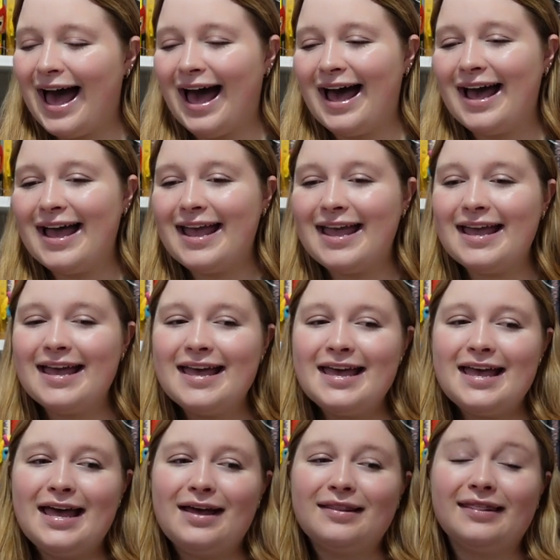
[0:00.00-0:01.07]
I
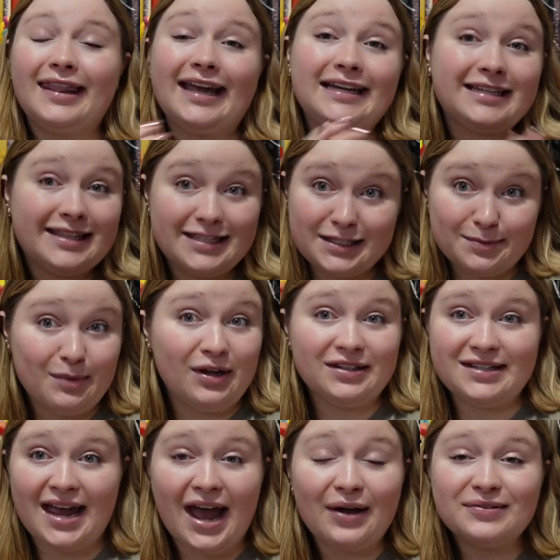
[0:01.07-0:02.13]
liked the small
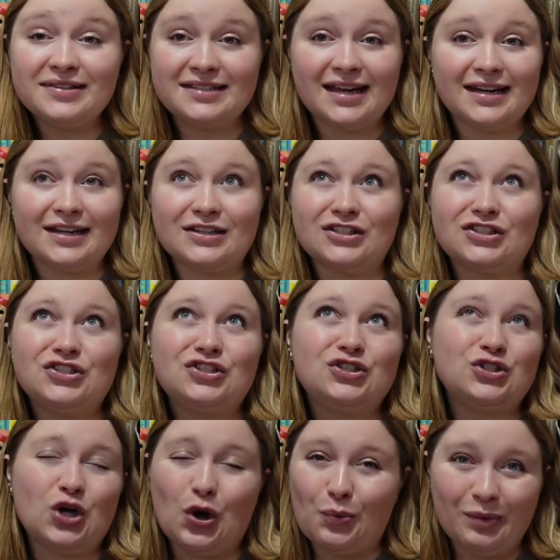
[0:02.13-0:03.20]
town setting
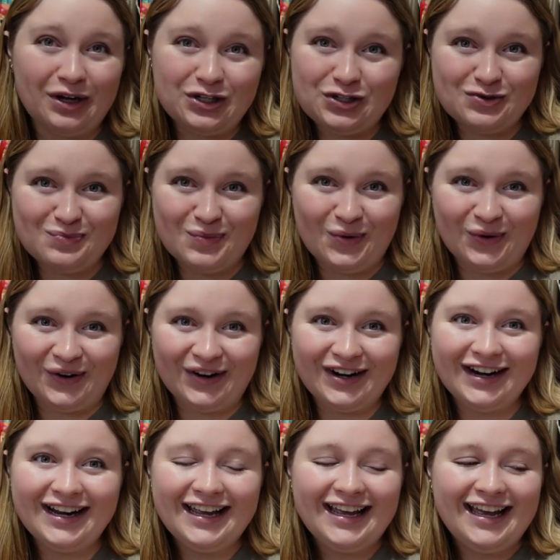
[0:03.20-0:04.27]
so much
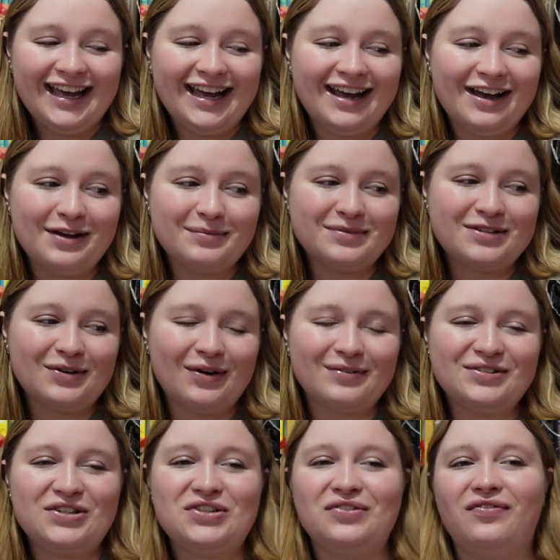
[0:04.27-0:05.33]
more. Um, so I
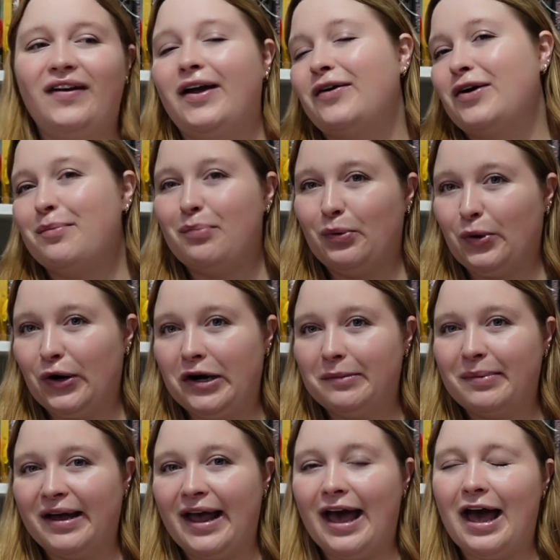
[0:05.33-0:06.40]
was just very
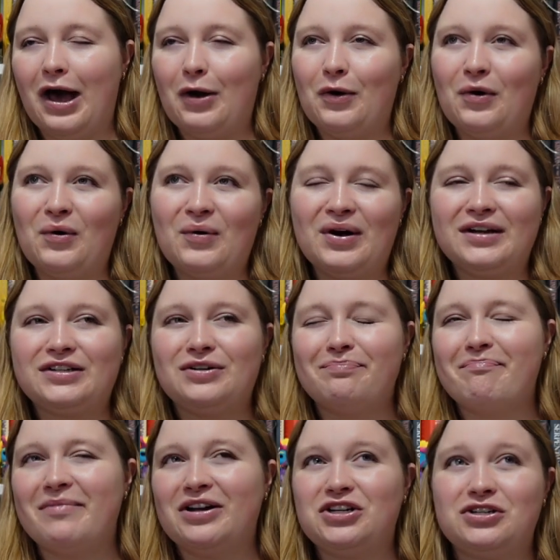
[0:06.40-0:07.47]
bored by how
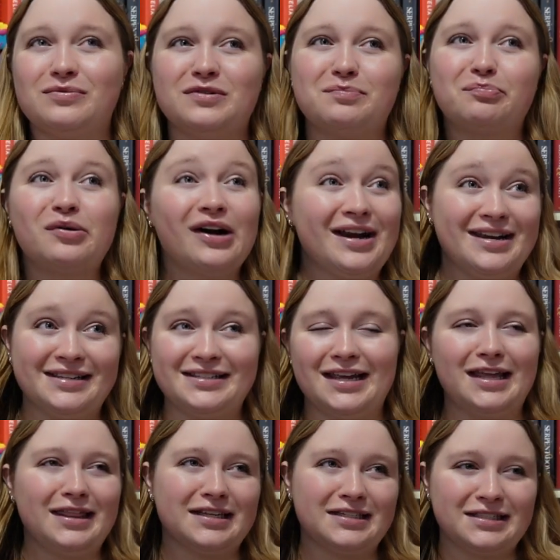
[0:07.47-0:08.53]
much she was
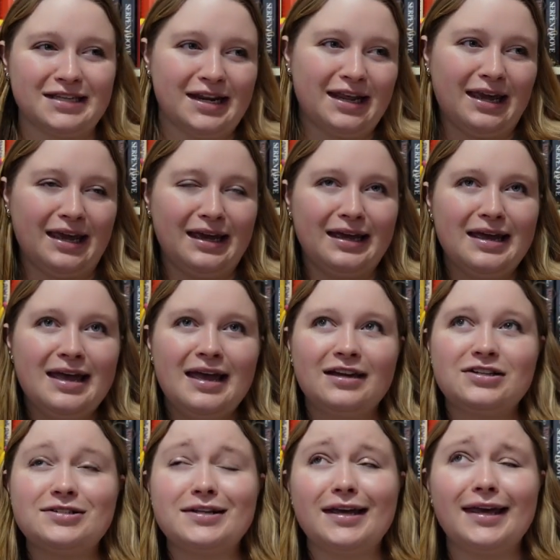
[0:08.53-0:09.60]
praising the city.
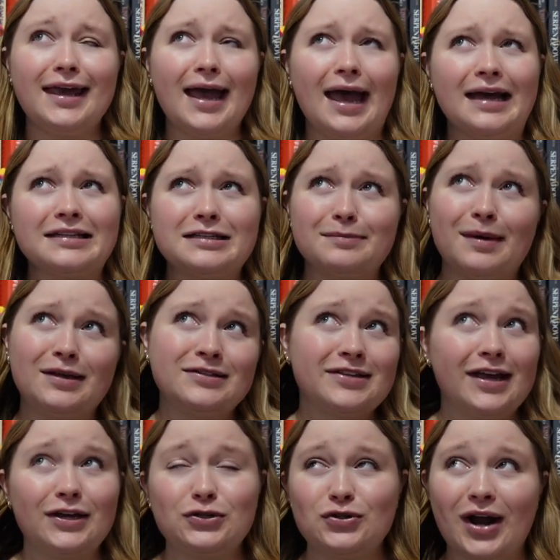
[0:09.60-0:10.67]
She's like, yeah, it
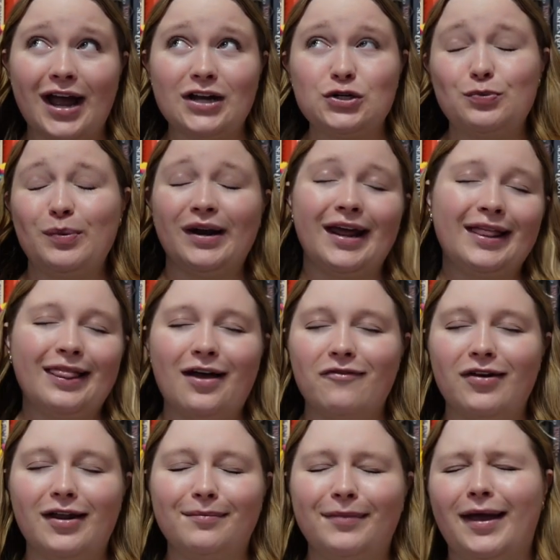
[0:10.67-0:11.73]
smells like trash, but I
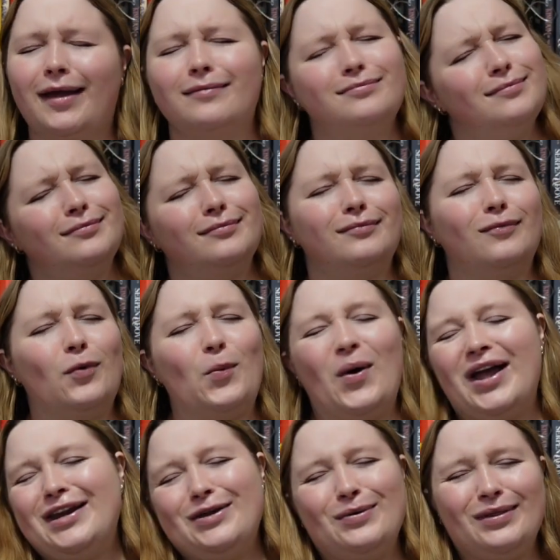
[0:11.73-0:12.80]
love it. I'm like, well,
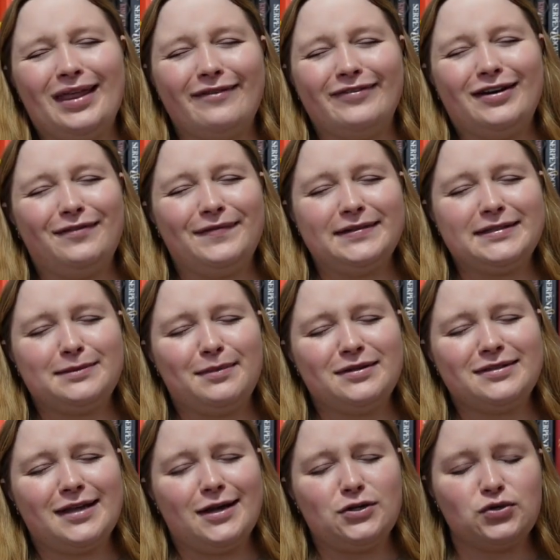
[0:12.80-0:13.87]
why do you love it if it
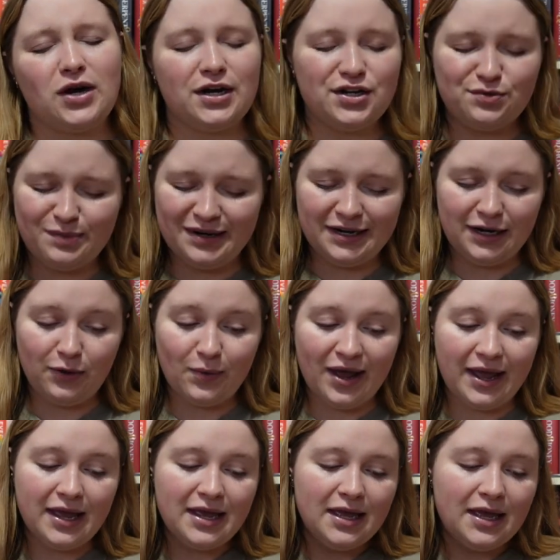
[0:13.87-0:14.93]
smells like trash? But
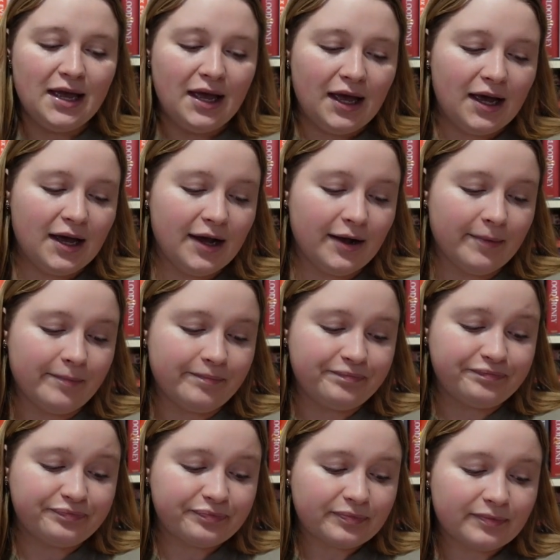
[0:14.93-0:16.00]
anyway, um,
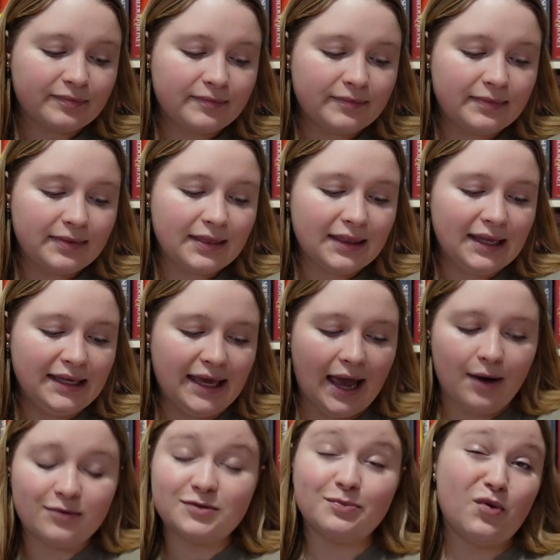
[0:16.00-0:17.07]

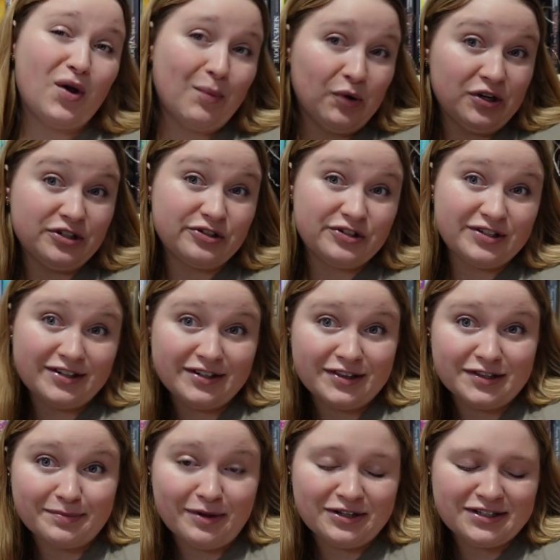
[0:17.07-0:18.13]
yeah, I was way more interested in
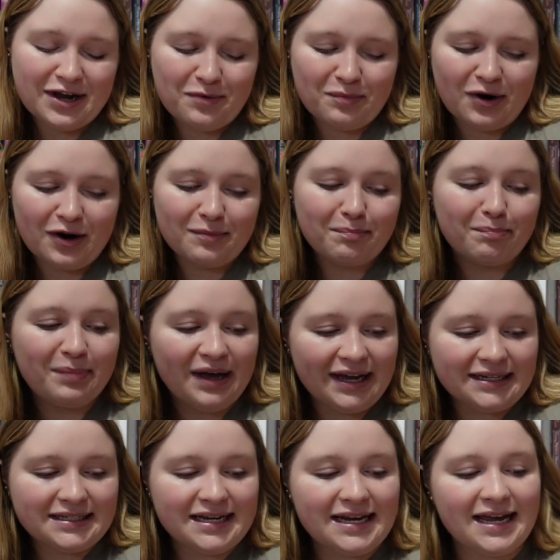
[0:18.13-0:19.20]
the small town part.
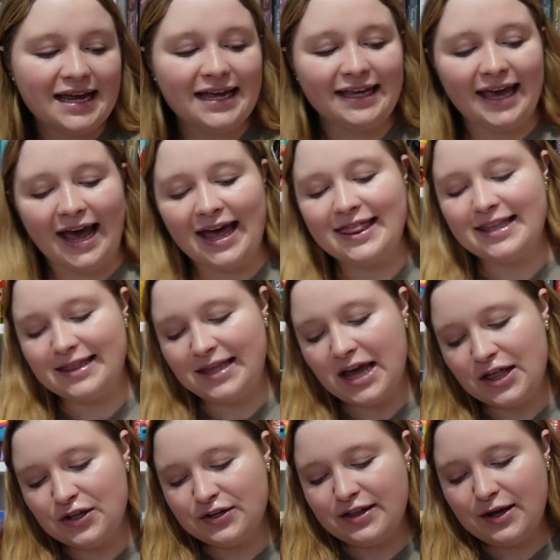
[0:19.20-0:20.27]
But yeah, and then the
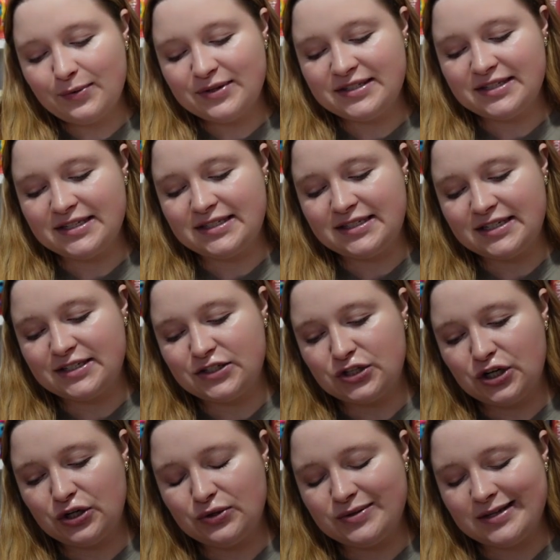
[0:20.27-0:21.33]
other thing was the
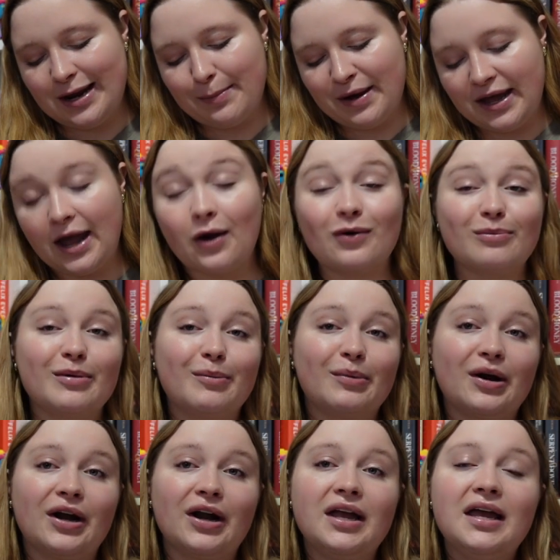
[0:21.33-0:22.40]
sister whose name I can't
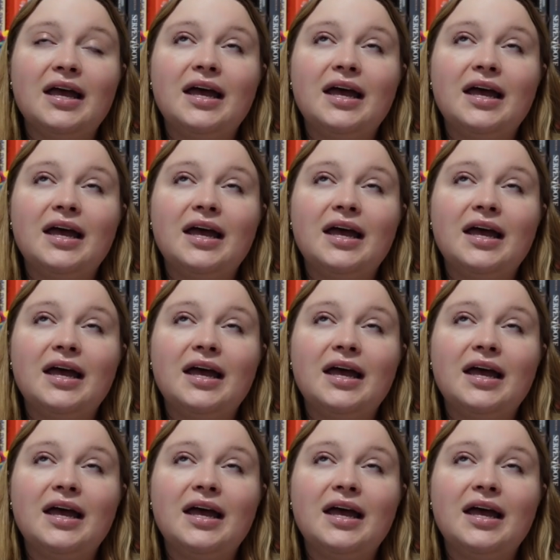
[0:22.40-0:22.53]
remember.